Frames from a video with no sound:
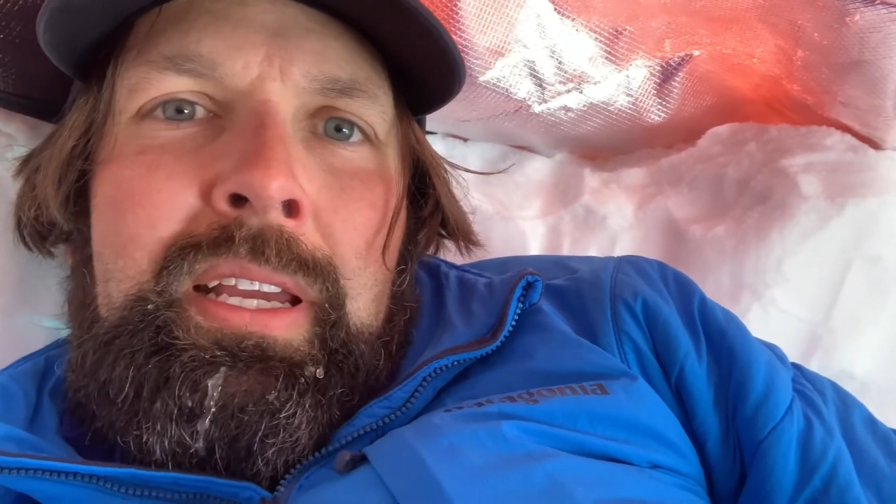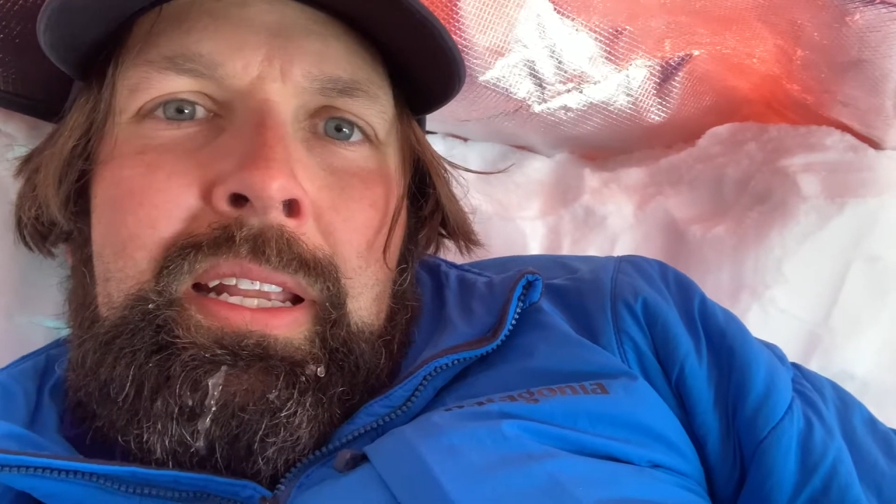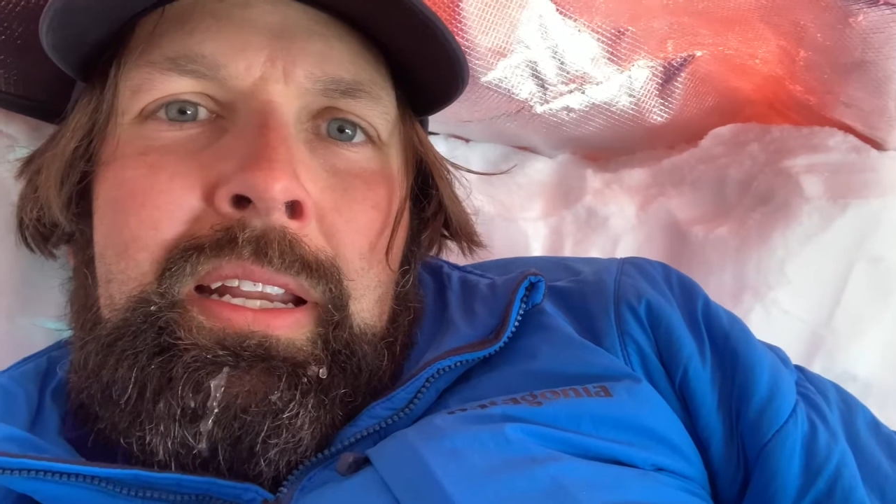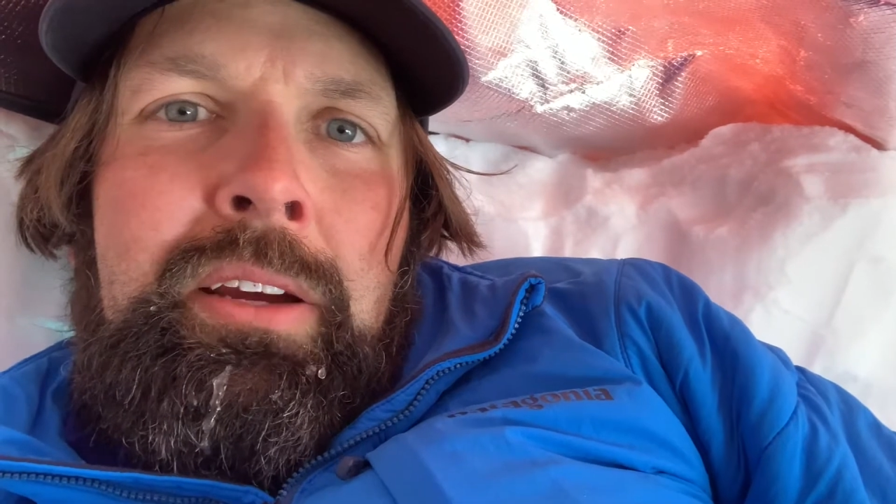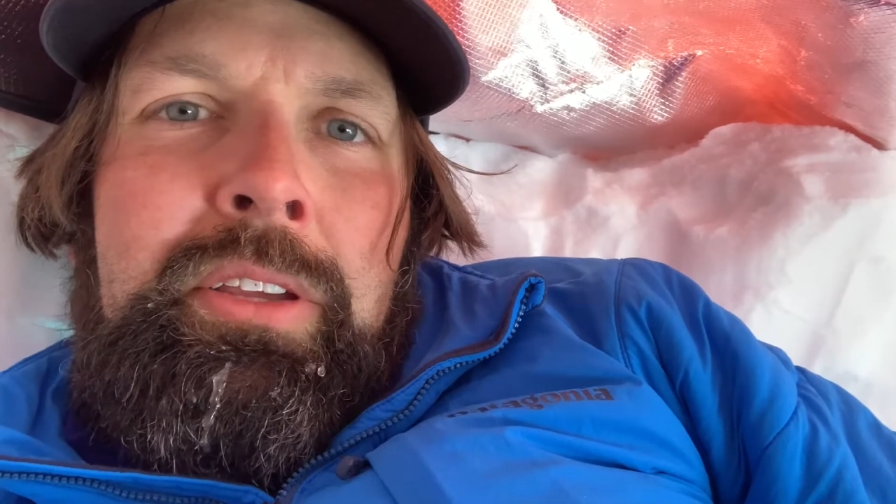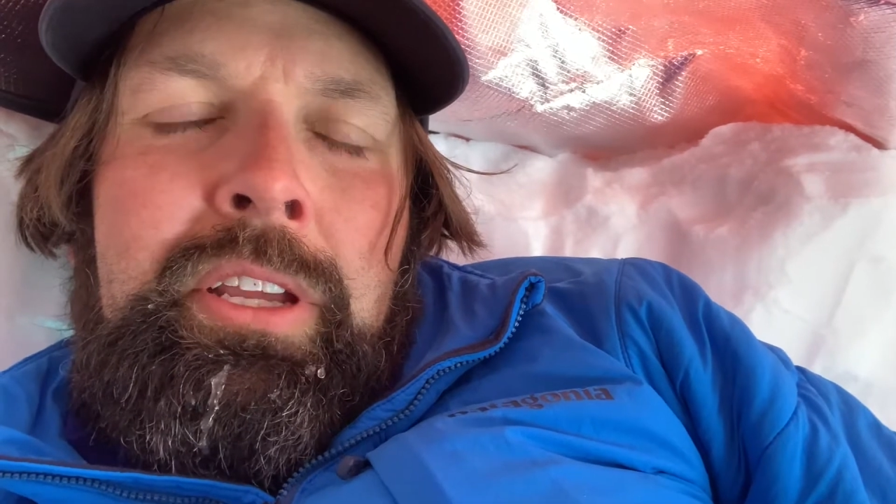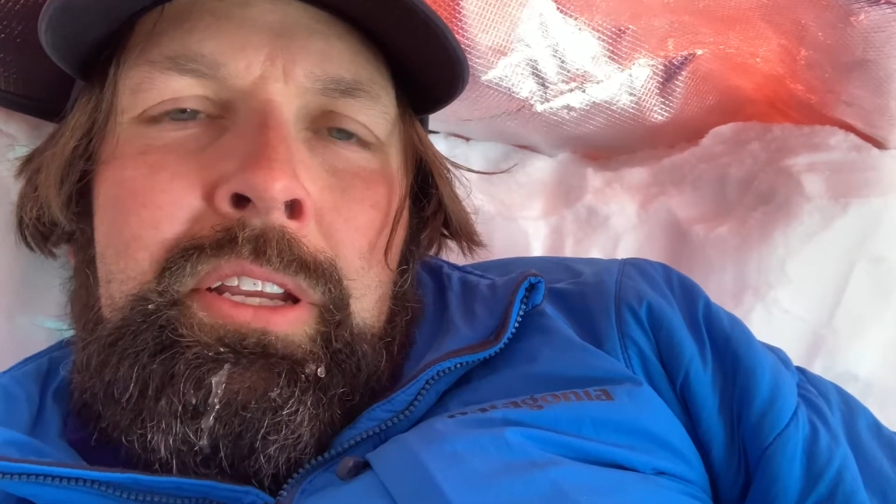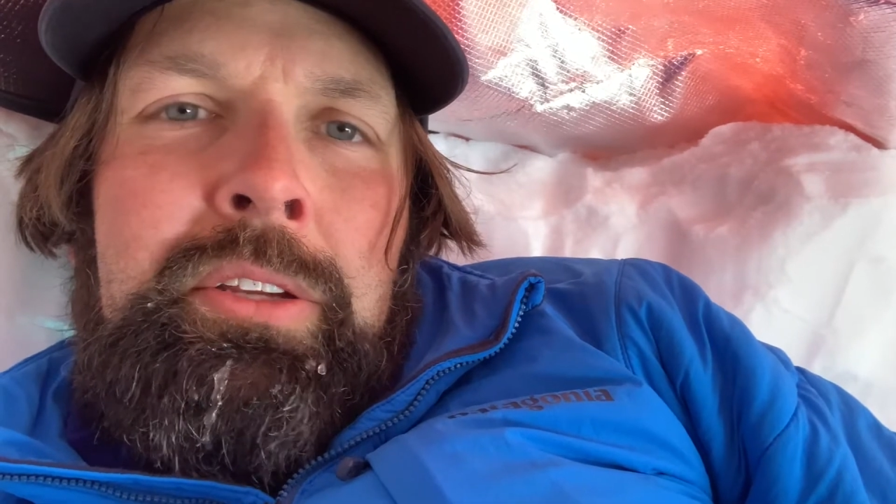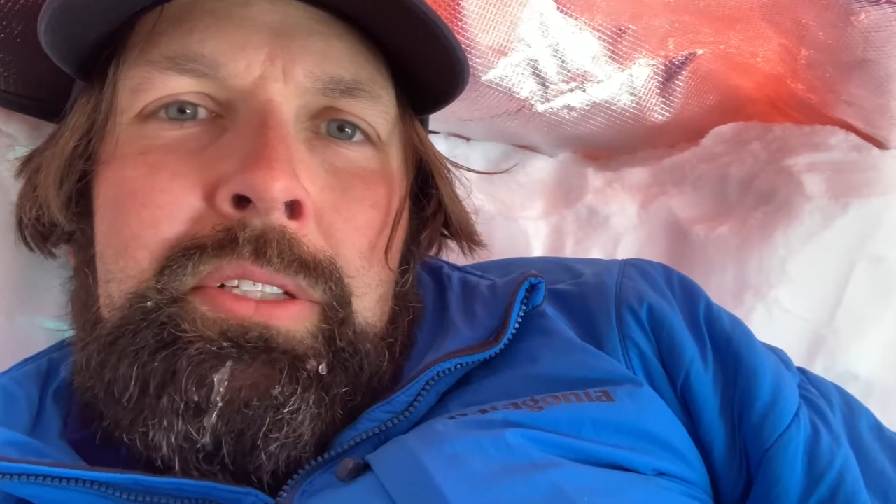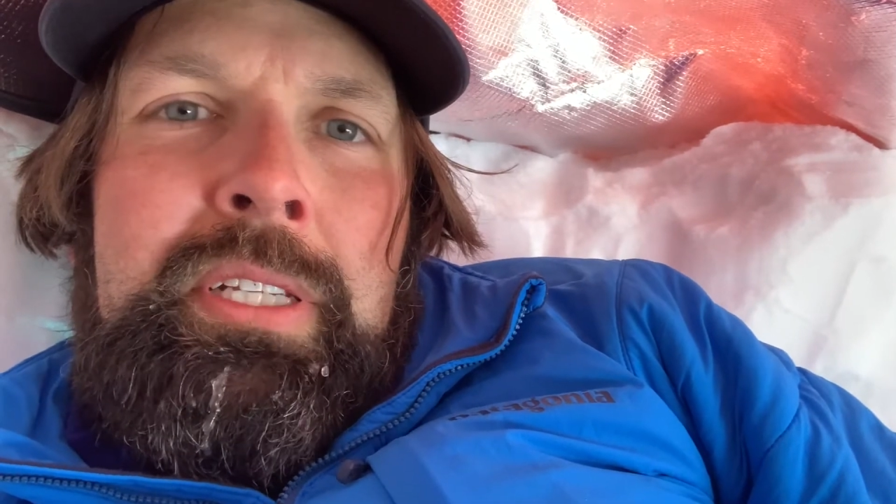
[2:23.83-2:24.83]
and how you can
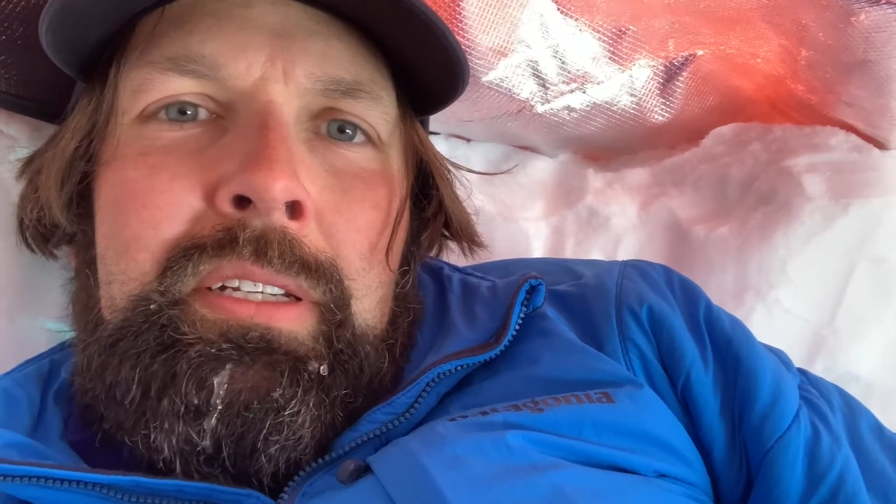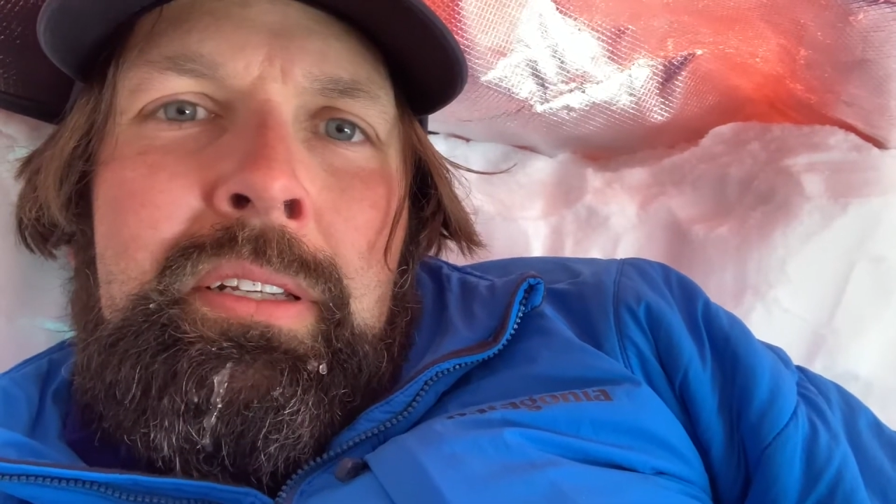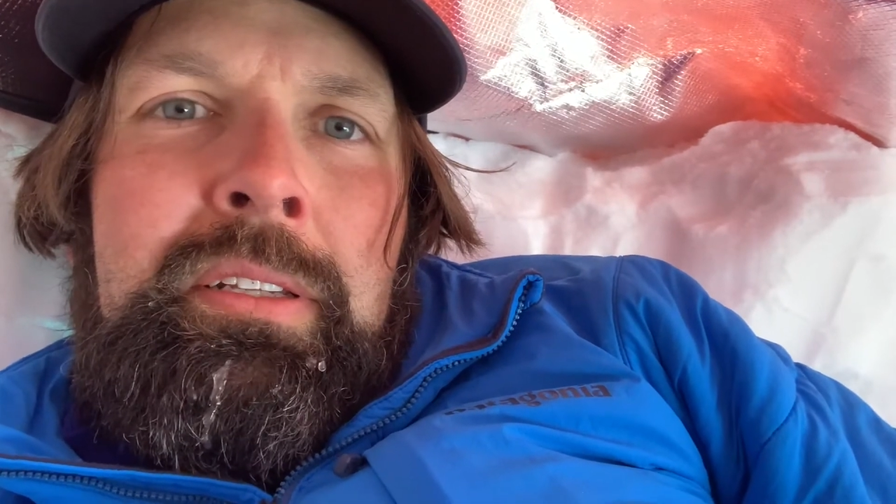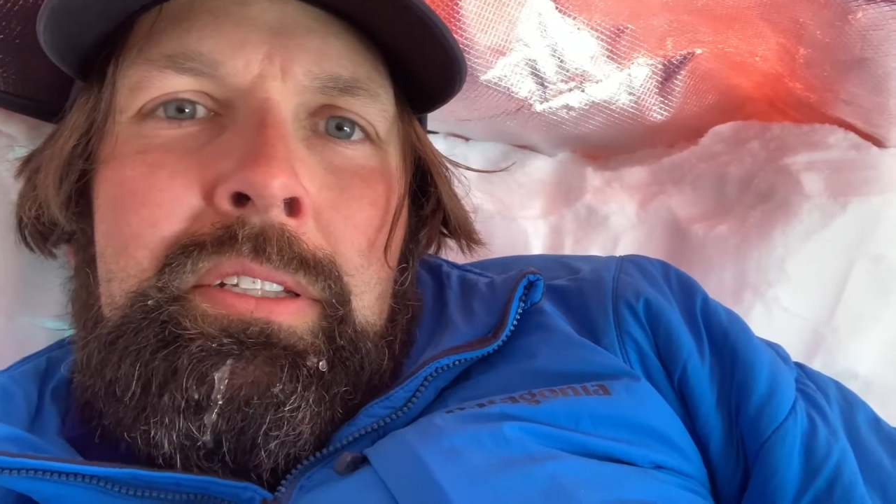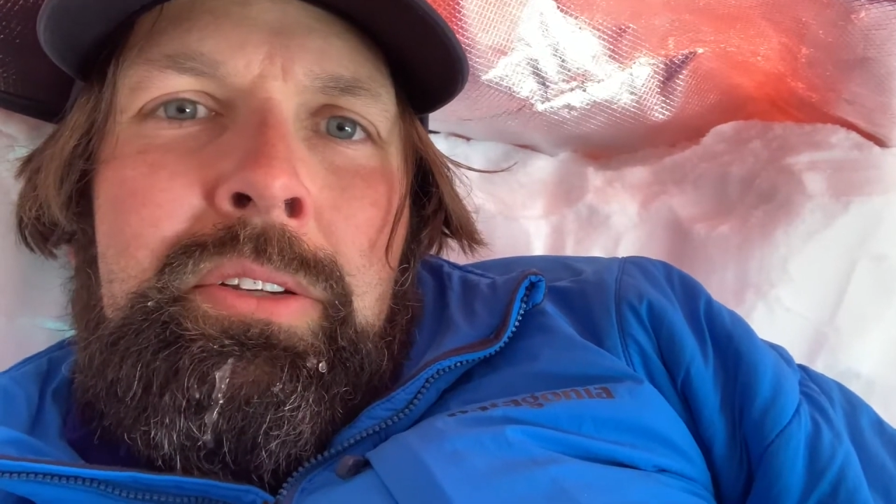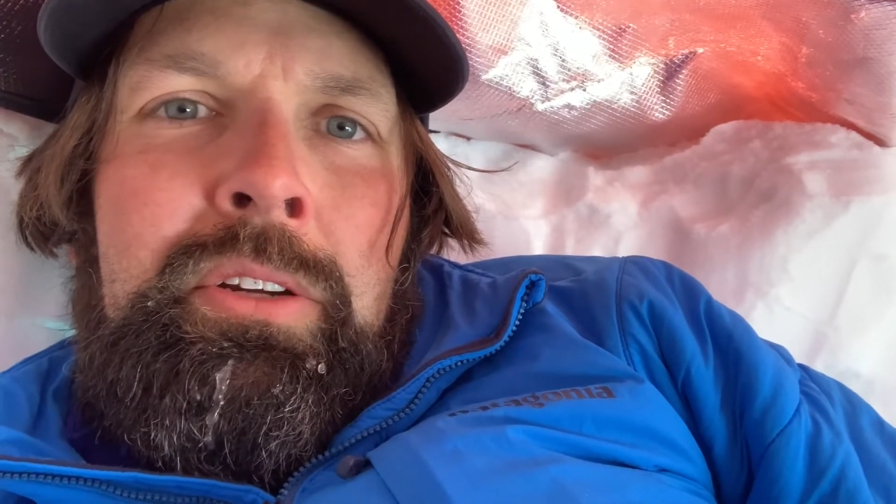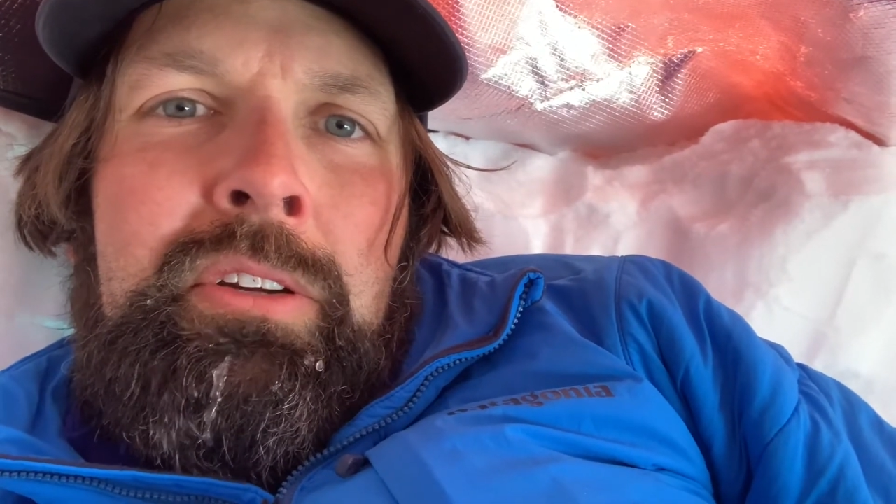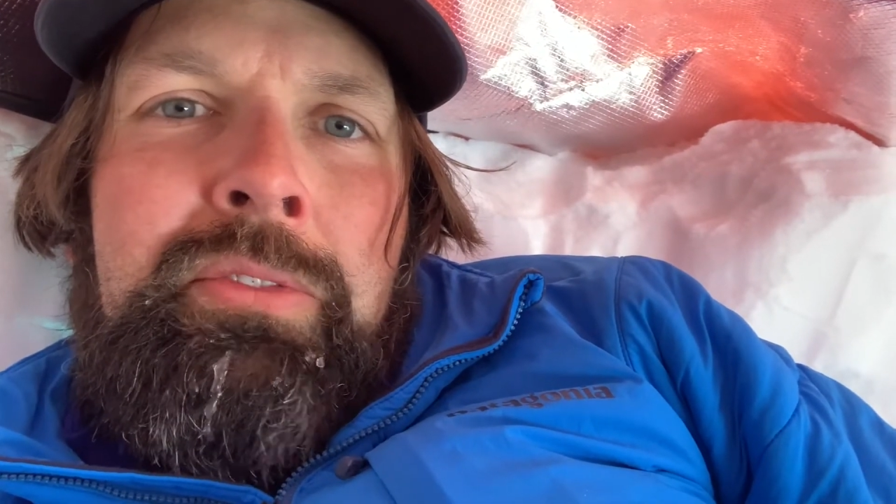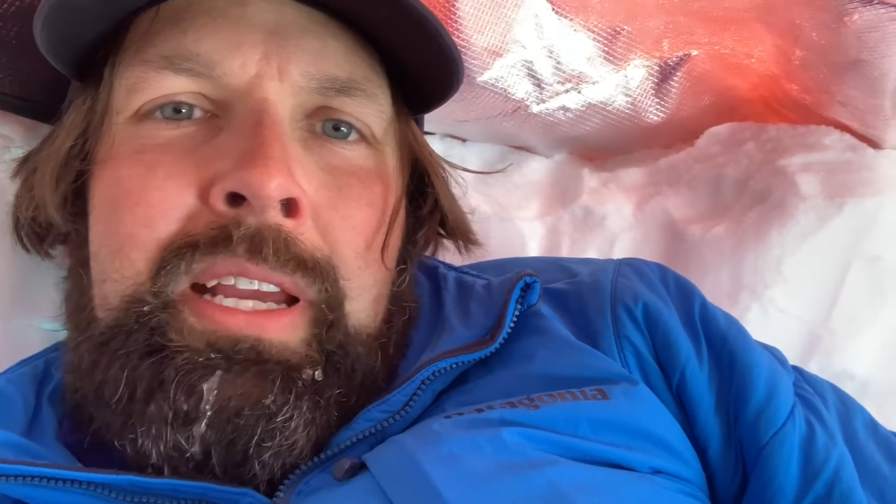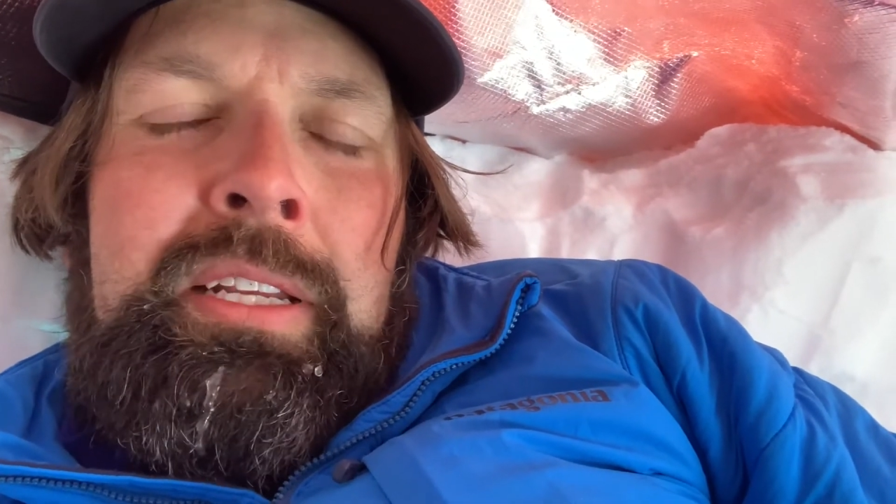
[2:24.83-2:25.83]
use it to your
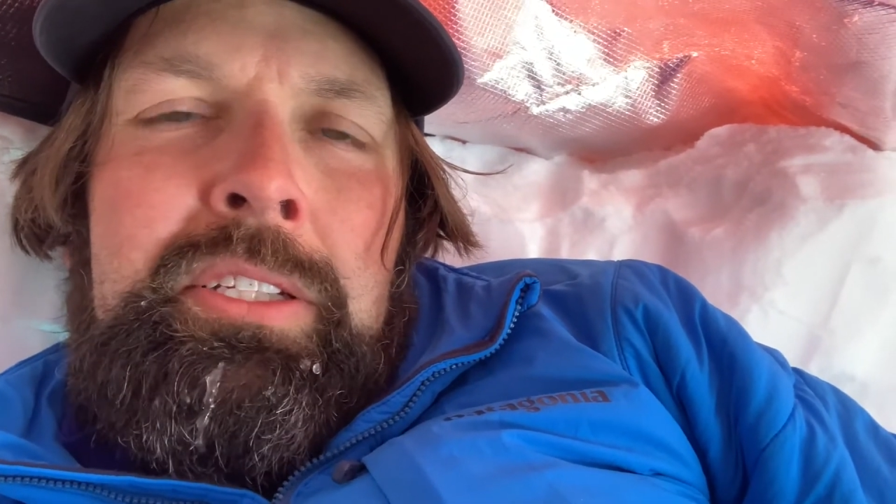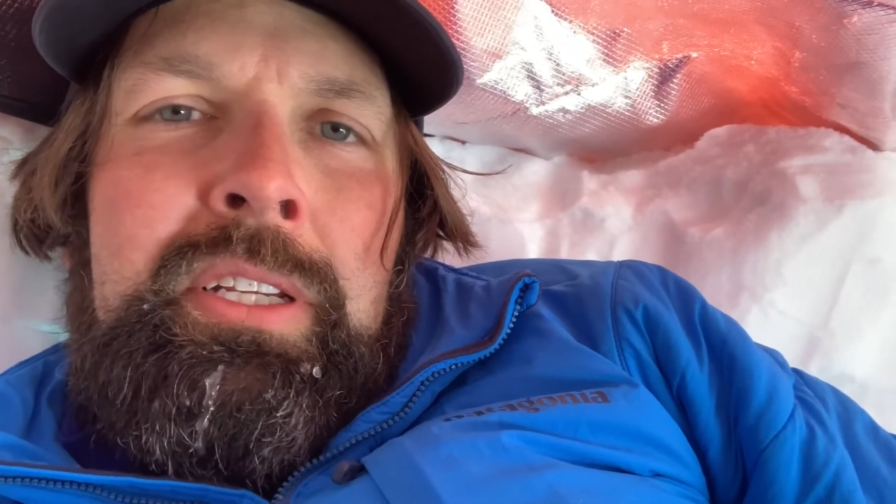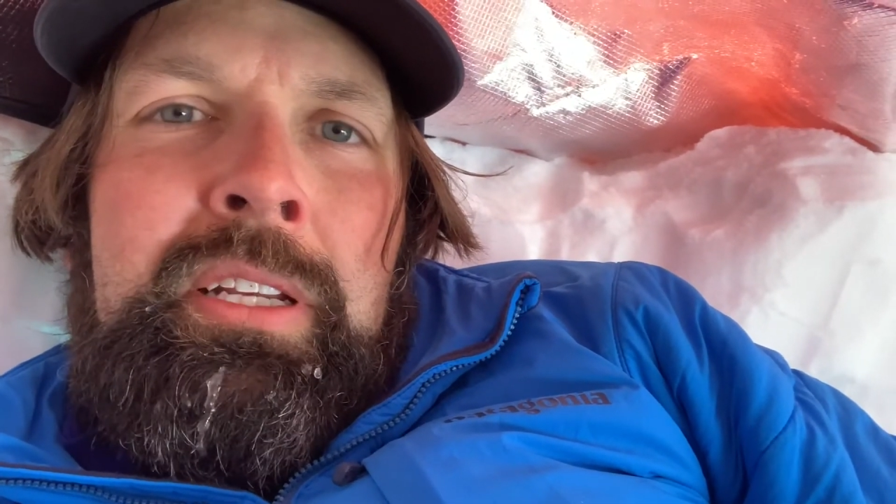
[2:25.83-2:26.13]
advantage in